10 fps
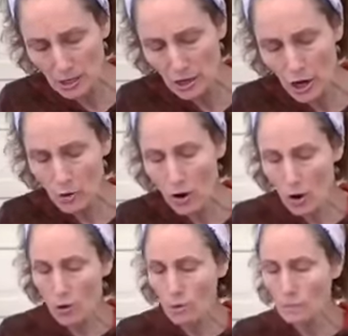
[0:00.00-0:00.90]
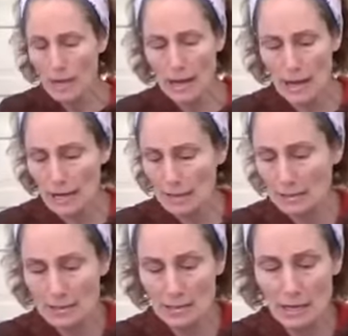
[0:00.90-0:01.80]
you go home
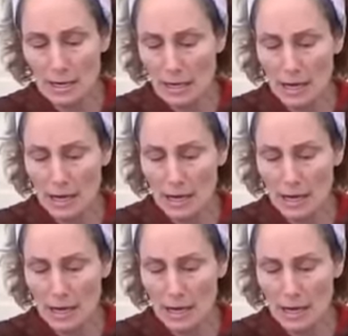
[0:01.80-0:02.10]
and